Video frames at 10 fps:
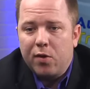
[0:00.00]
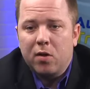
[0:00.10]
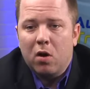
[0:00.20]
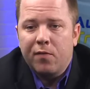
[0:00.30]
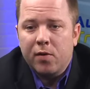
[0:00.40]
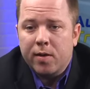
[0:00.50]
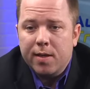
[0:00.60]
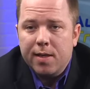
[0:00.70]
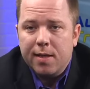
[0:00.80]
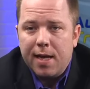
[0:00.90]
Reserve your
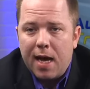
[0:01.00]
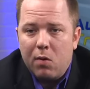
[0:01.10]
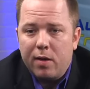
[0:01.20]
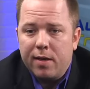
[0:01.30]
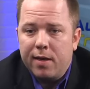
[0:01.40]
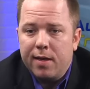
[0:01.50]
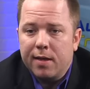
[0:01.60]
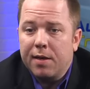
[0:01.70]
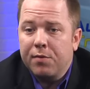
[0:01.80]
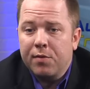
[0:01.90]
seats now. It is
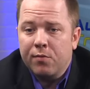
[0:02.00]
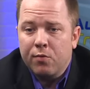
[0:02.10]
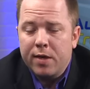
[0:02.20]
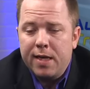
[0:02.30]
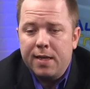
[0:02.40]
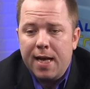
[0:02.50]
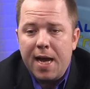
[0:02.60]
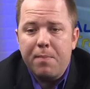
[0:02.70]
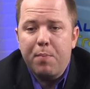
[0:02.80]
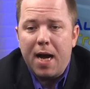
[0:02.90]
a
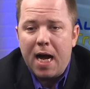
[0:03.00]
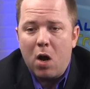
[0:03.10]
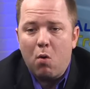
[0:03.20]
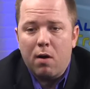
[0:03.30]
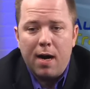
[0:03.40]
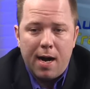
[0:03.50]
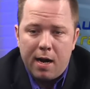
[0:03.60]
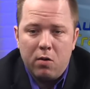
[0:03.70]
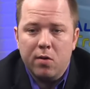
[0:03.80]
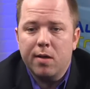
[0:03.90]
3-day
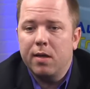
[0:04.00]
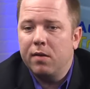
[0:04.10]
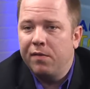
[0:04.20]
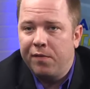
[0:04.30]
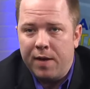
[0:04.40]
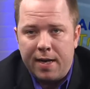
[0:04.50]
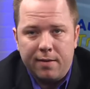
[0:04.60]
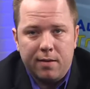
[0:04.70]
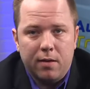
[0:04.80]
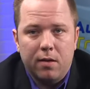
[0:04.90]
powerhouse event.